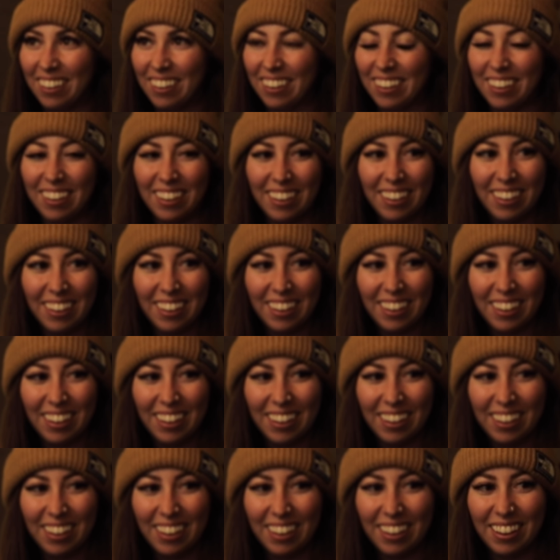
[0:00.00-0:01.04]

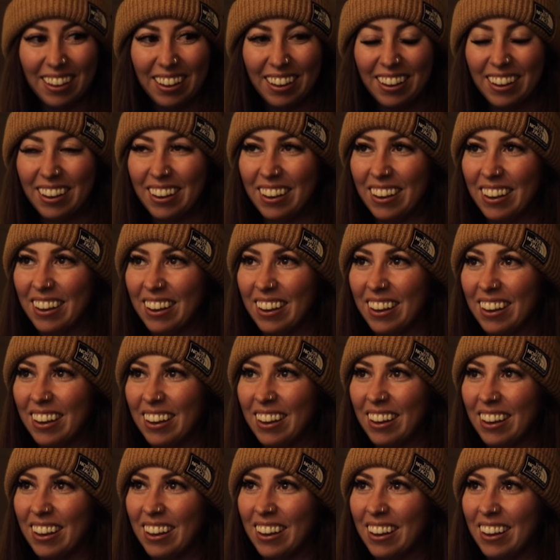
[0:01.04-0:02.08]

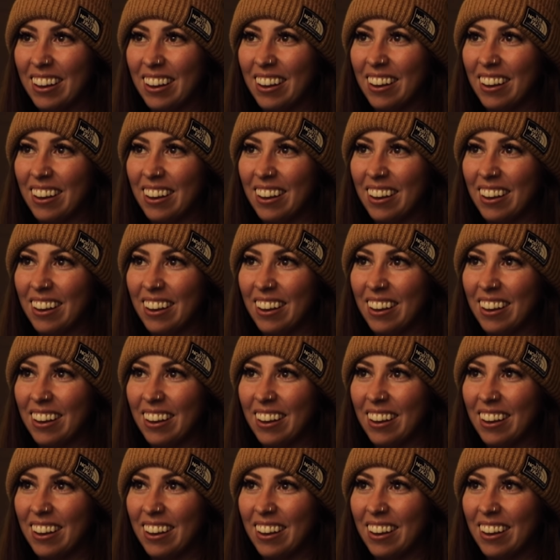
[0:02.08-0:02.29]
This person isn't speaking.